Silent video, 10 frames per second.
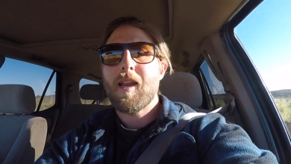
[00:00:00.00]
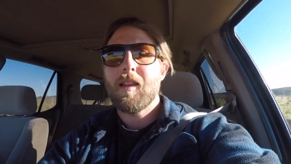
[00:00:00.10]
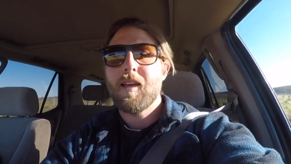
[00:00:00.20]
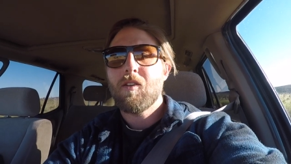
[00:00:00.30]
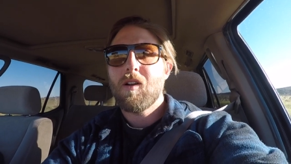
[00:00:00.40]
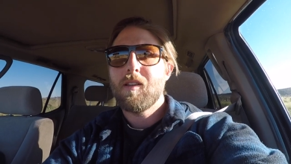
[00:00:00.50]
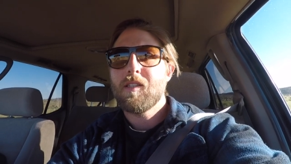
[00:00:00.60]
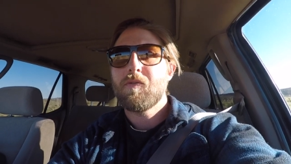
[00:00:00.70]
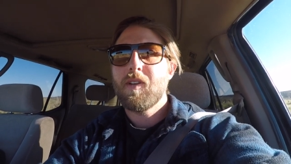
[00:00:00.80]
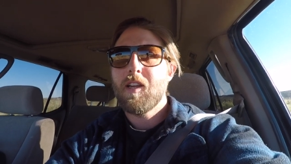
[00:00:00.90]
it later on in this
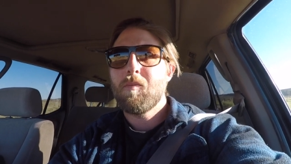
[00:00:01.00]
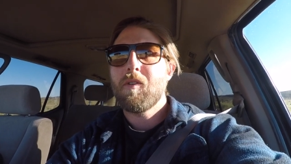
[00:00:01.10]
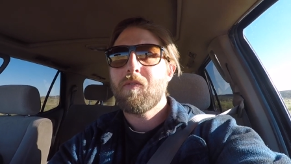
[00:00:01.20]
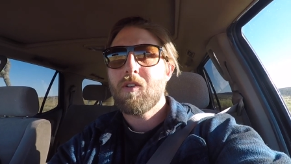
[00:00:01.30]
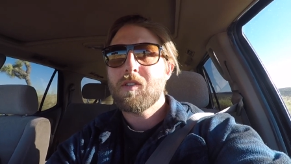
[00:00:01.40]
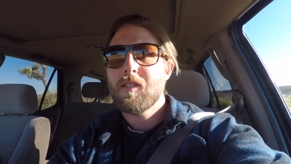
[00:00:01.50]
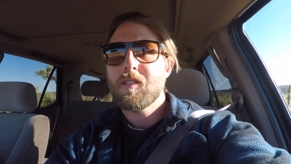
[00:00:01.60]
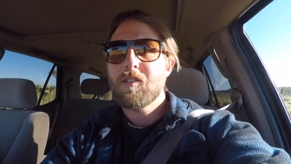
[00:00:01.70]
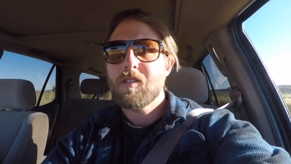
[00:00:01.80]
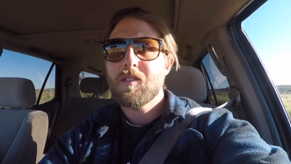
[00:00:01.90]
video. But first,
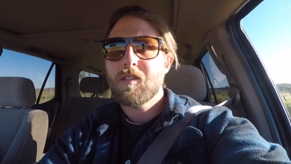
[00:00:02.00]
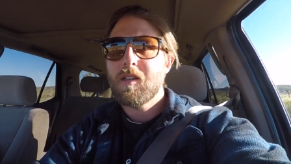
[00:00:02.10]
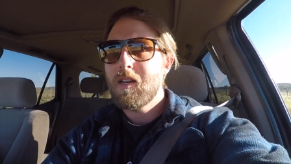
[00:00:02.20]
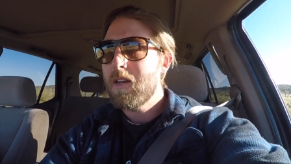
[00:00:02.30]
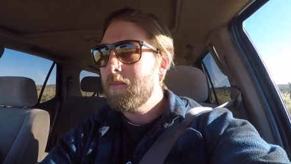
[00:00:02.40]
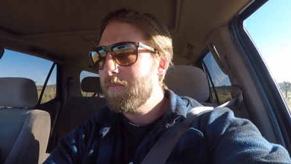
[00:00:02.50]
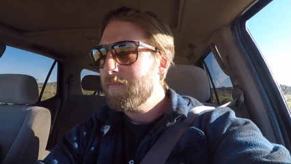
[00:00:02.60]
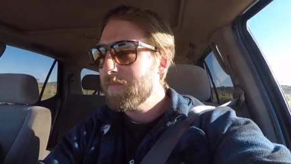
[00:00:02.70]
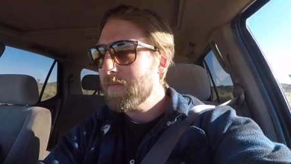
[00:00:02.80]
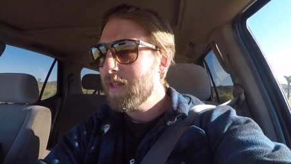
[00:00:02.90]
let's just
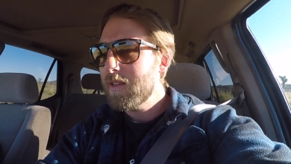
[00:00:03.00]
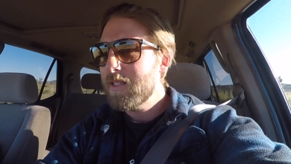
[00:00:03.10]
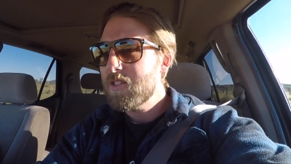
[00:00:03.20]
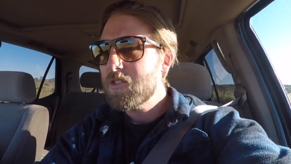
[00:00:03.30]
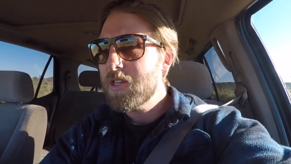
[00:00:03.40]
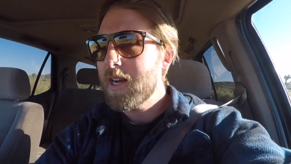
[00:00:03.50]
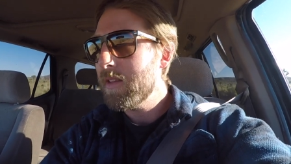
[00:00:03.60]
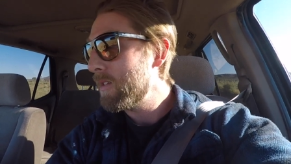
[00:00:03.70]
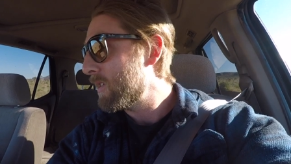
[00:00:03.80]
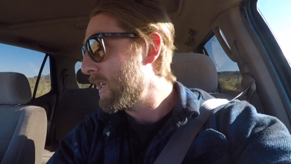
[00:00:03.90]
um, let's just check out
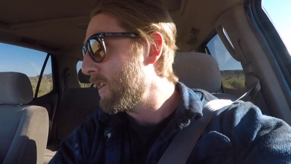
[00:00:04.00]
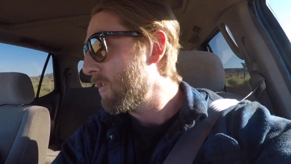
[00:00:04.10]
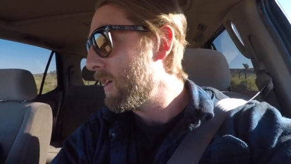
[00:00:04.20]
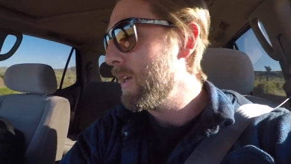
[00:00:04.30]
the scenery,